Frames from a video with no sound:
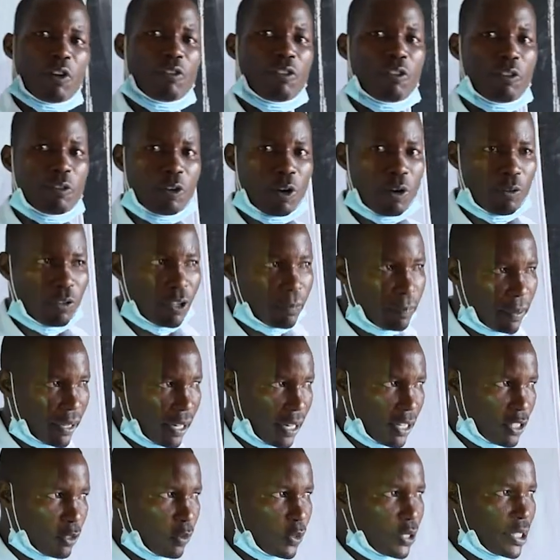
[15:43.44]

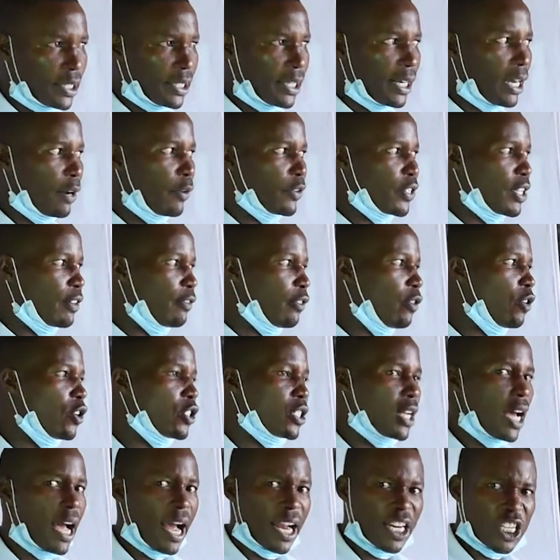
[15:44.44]
oviparous, which have
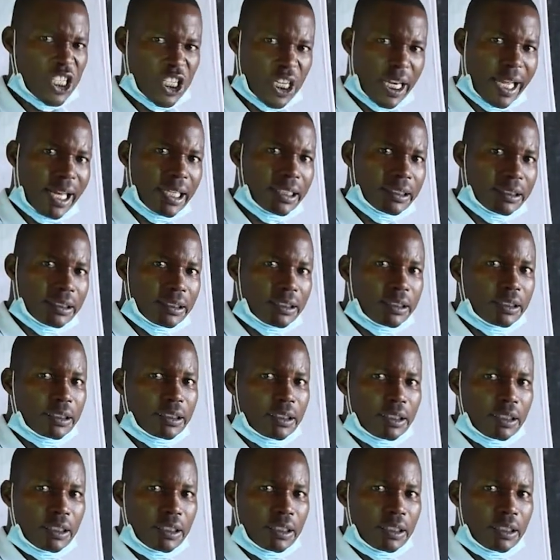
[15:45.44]
got hard shells.